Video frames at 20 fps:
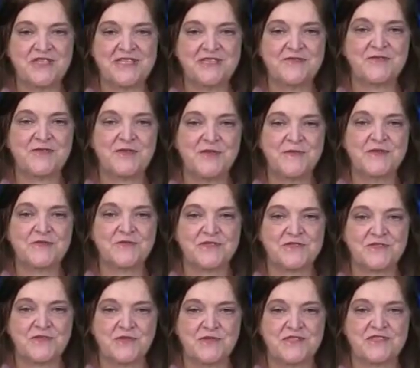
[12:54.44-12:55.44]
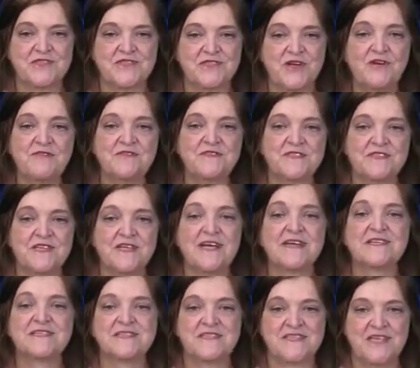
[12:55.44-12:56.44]
Human Resources Officer
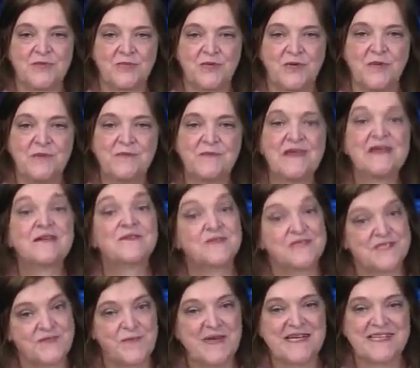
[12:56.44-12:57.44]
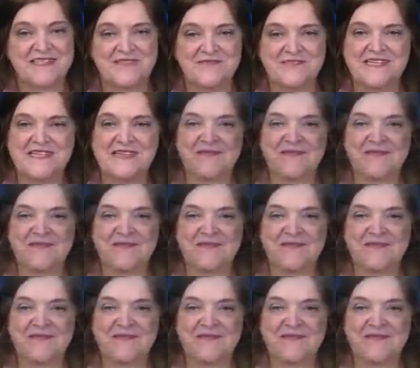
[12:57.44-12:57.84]
at Tsebo, respectively.